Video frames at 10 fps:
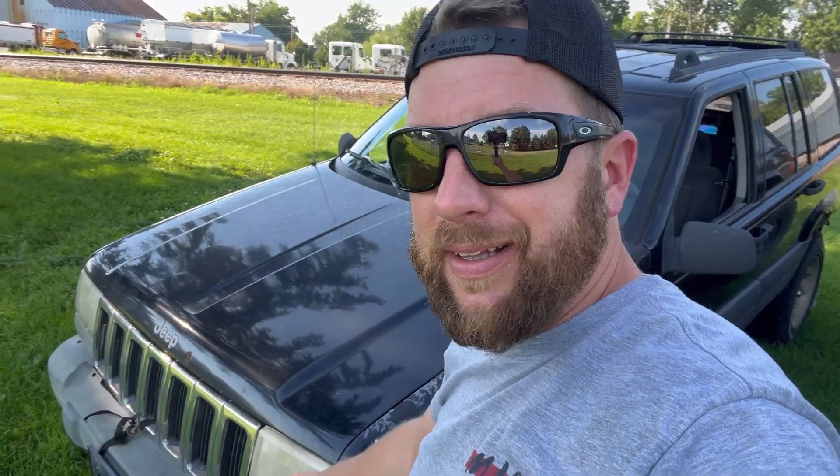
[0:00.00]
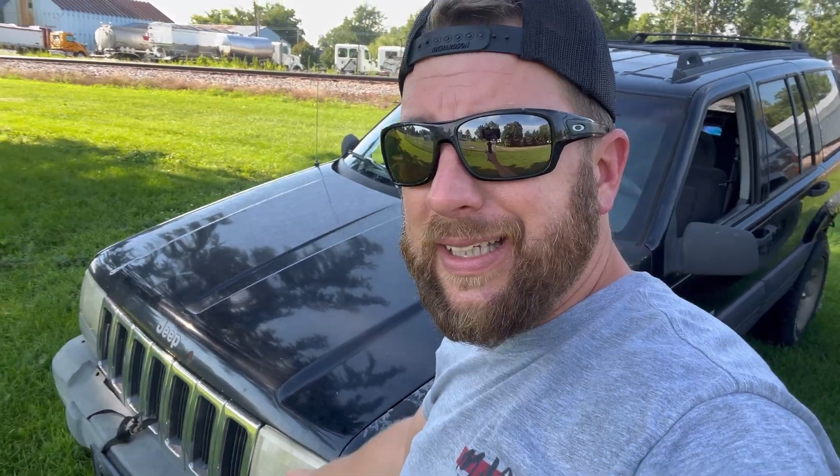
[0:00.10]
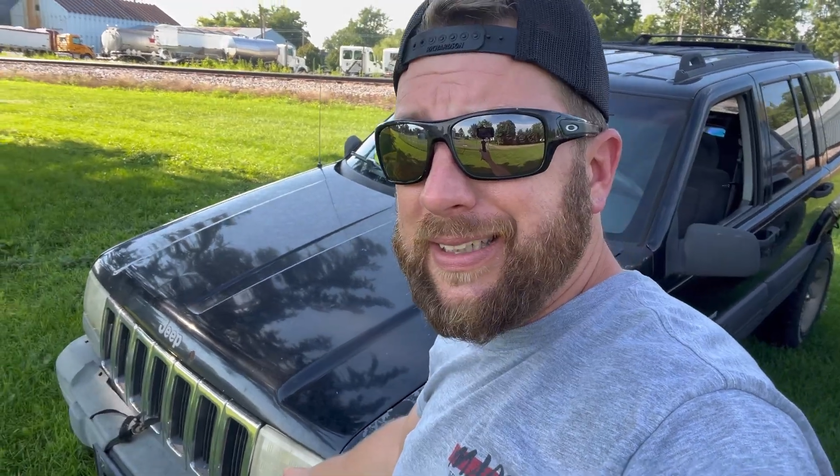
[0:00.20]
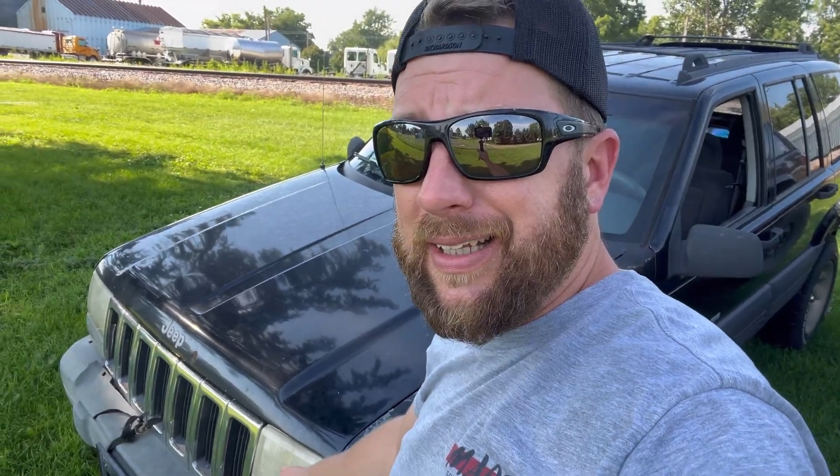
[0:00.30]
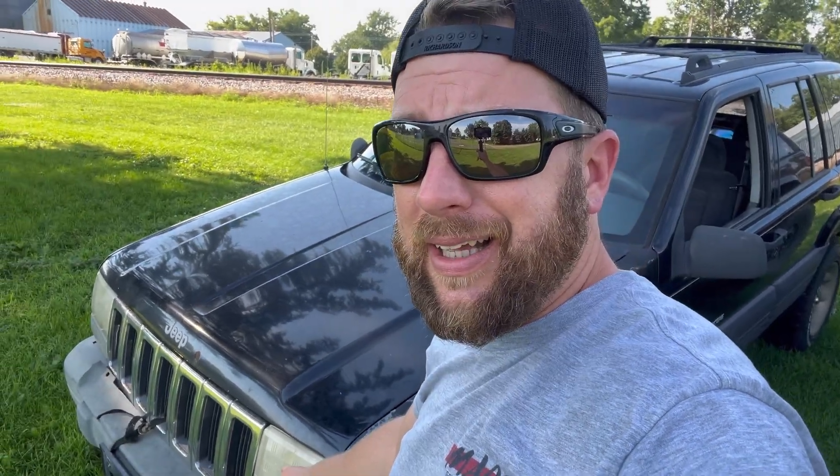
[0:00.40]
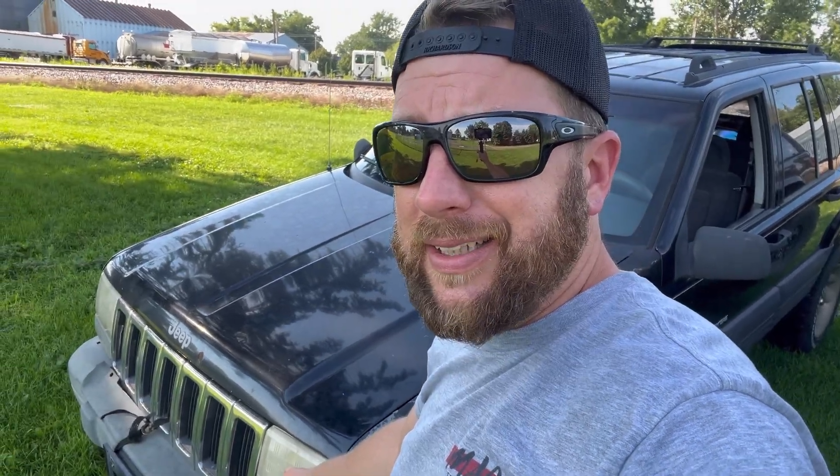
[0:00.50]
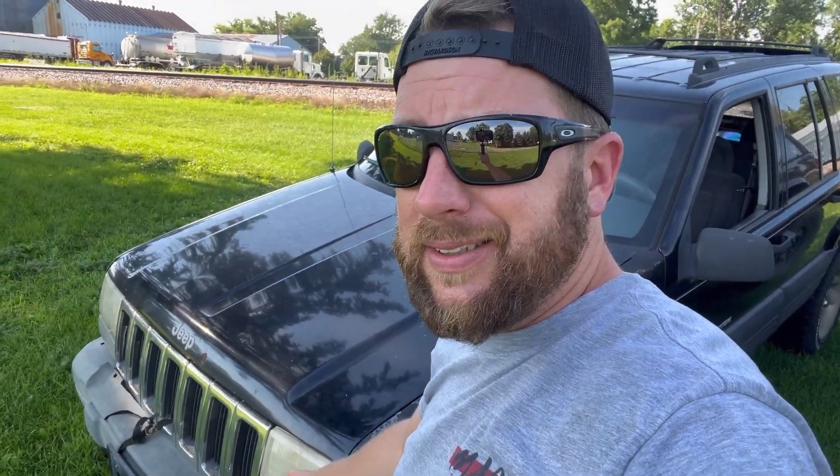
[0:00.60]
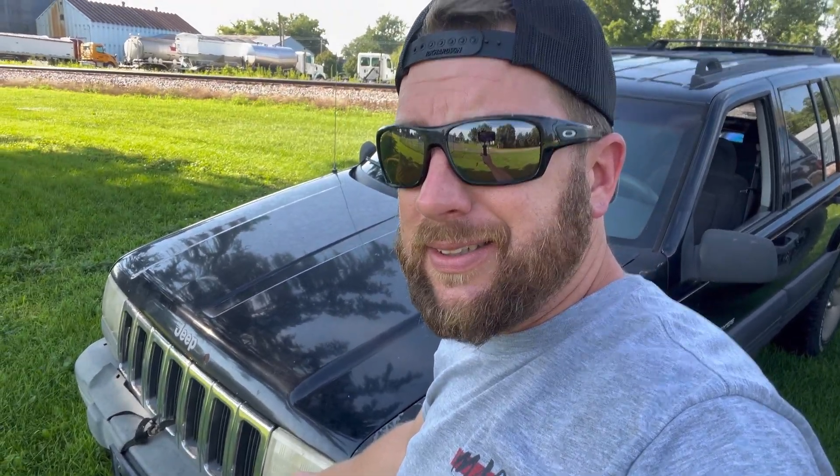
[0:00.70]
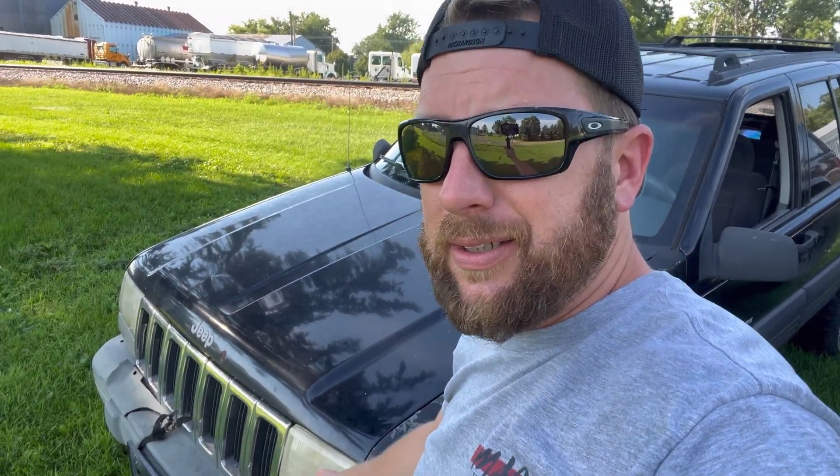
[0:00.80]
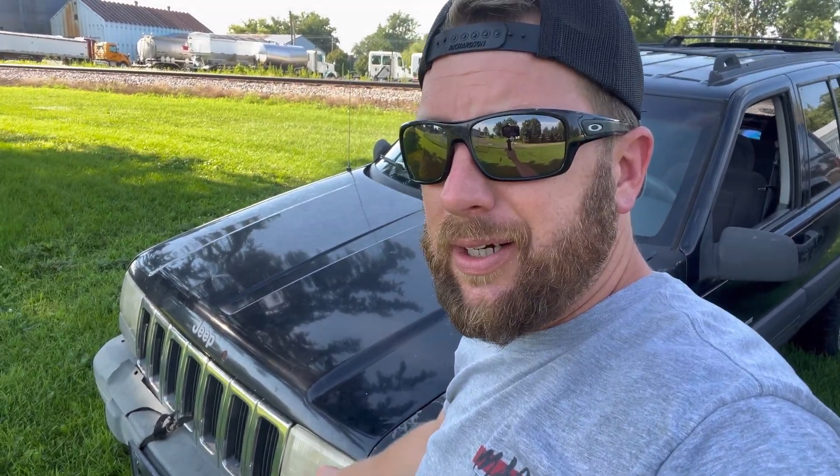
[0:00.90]
And these
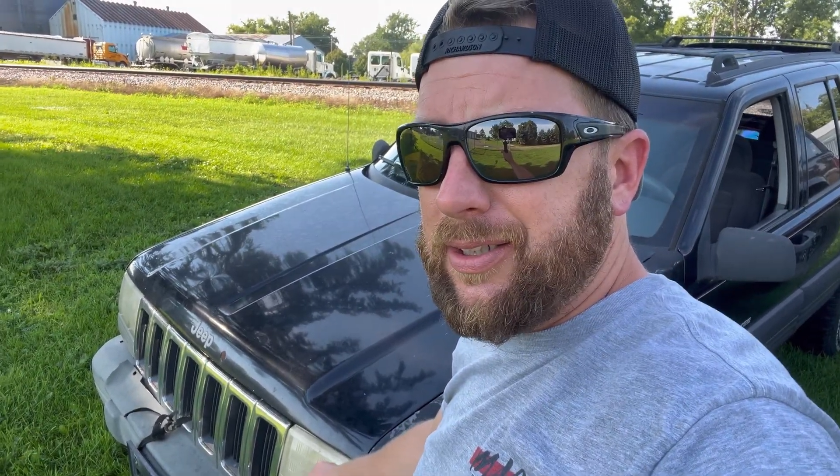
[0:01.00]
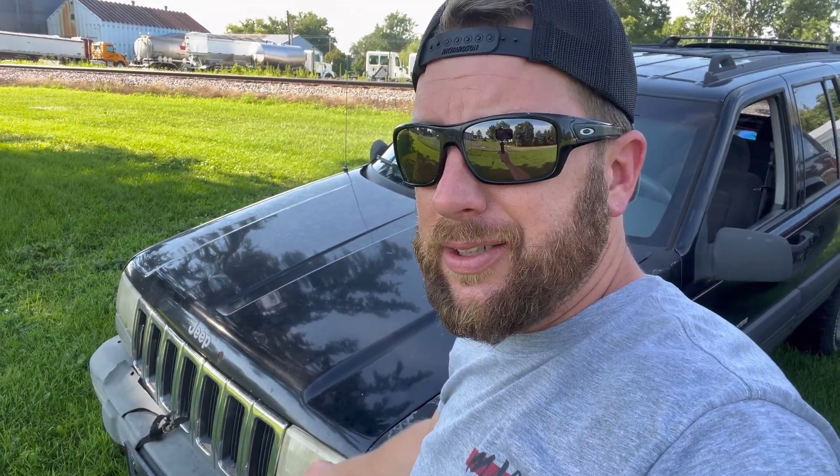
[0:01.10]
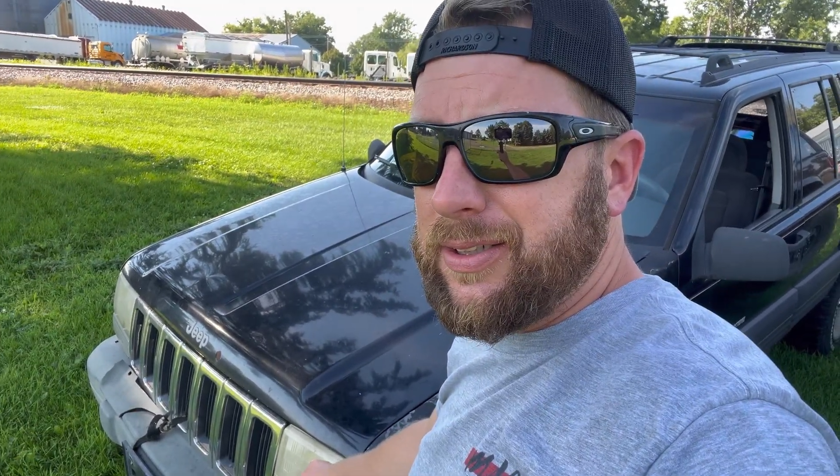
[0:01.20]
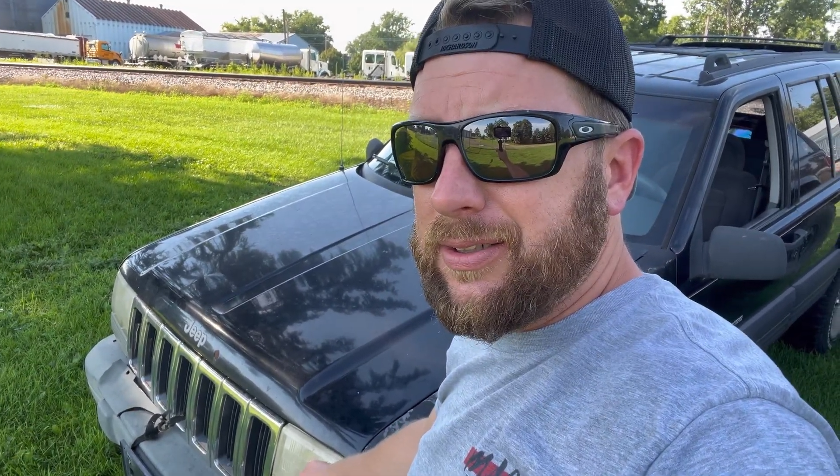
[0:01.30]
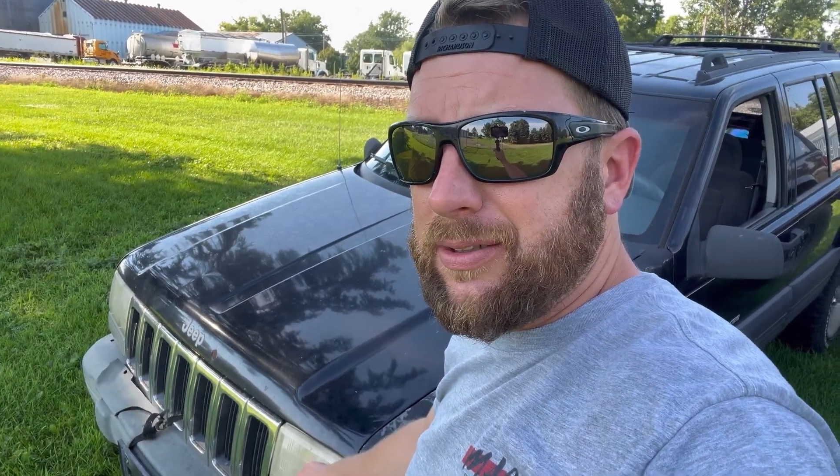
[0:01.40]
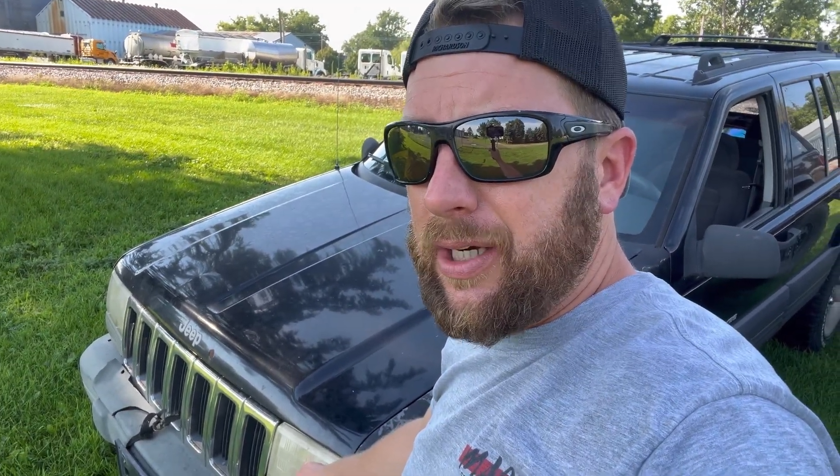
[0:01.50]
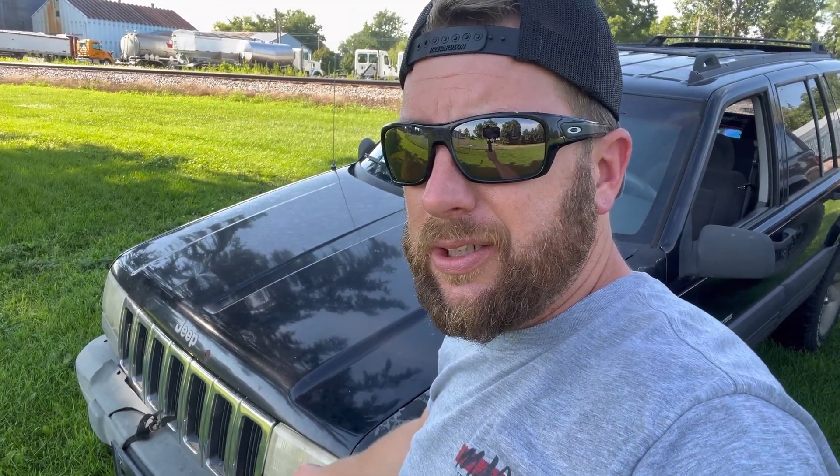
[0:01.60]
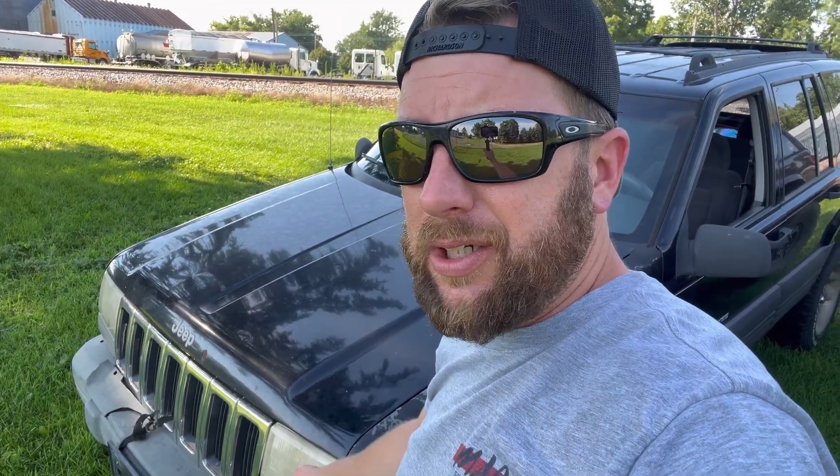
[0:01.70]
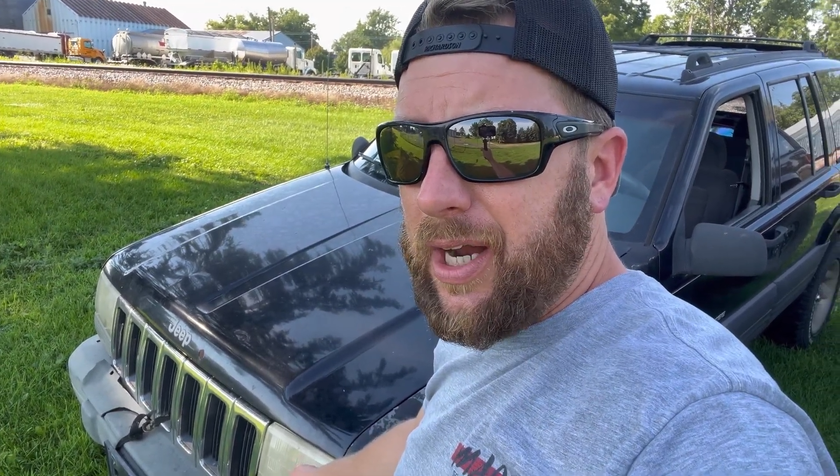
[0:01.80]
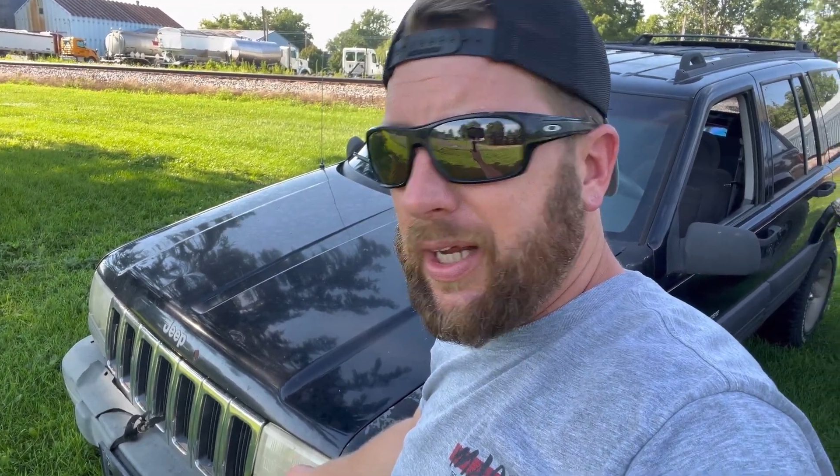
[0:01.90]
headlights are just straight
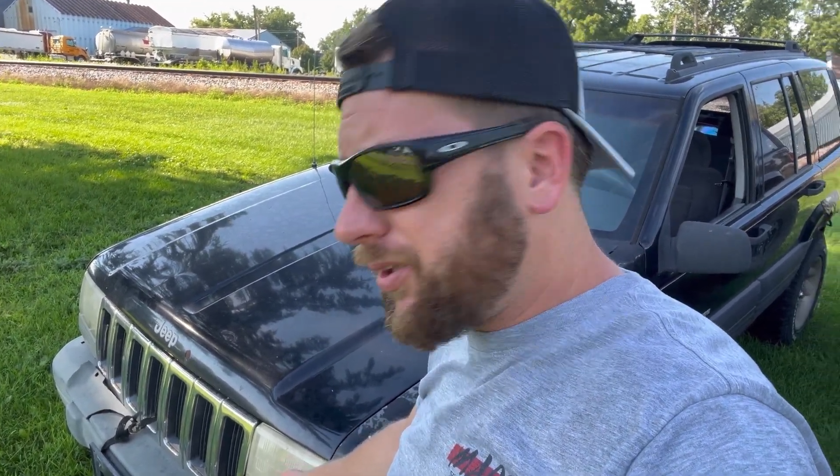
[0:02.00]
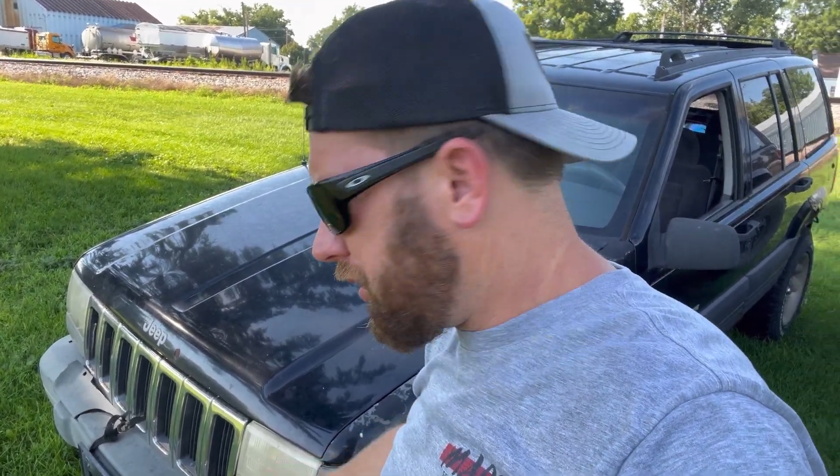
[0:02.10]
trash.